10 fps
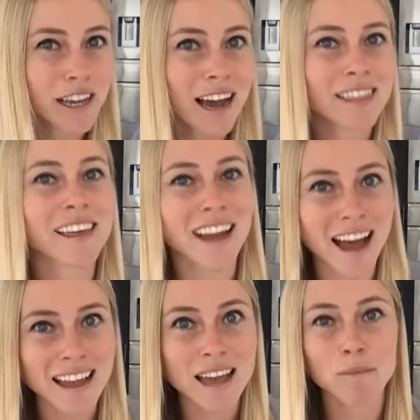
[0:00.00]
side, like
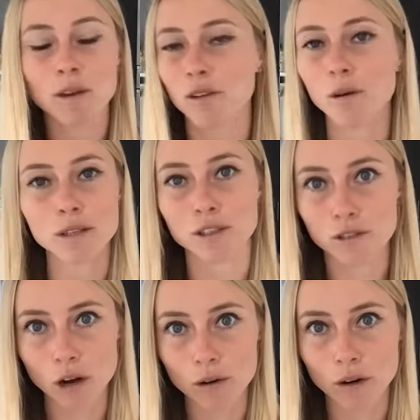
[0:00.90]
I am, you can always use
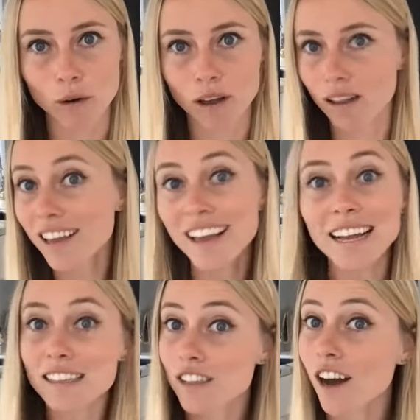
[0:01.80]
coconut oil.
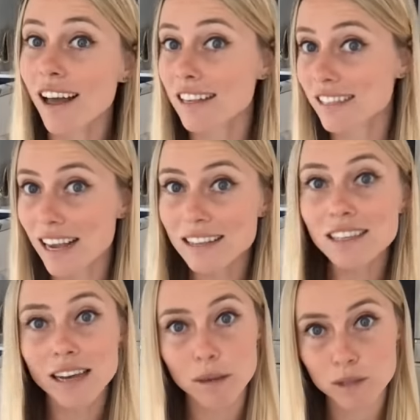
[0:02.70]
It's not as dense
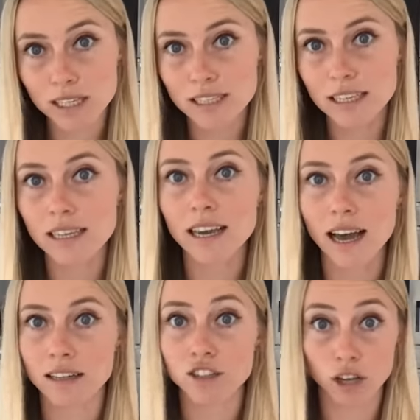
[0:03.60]
in MCT
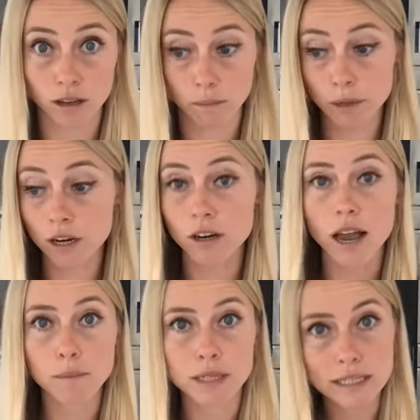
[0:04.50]
as a pure
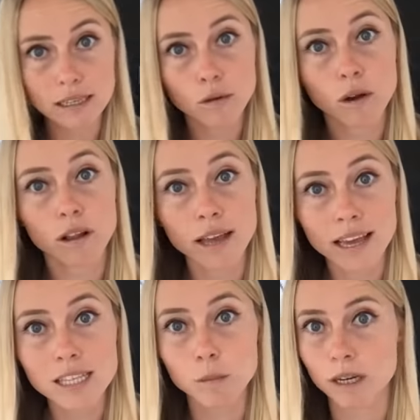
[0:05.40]
MCT oil
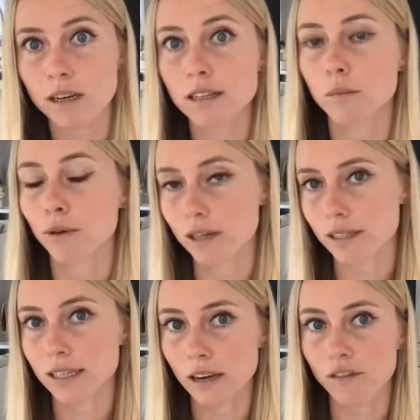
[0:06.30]
is, but it is a pretty
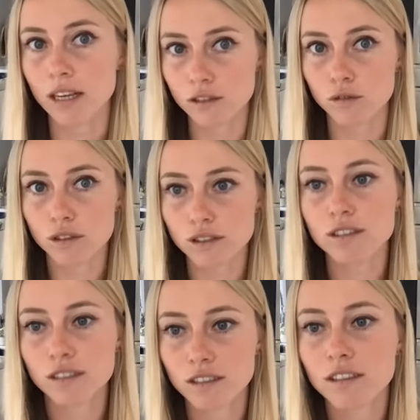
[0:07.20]
significant source.